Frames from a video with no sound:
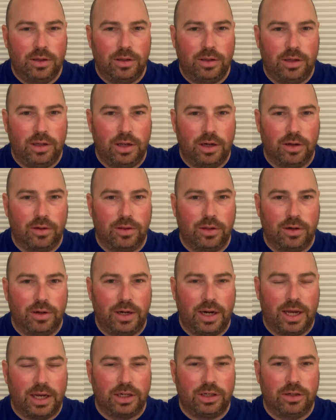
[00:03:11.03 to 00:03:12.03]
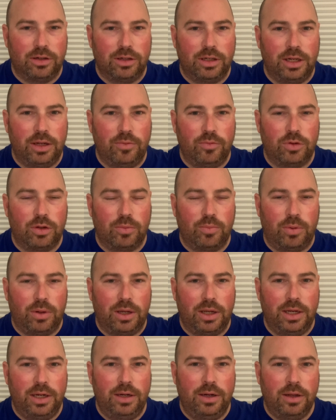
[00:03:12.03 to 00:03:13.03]
their national teams are
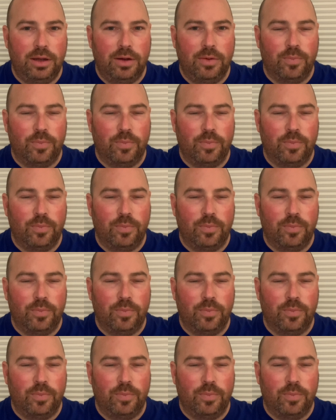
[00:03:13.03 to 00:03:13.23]
playing,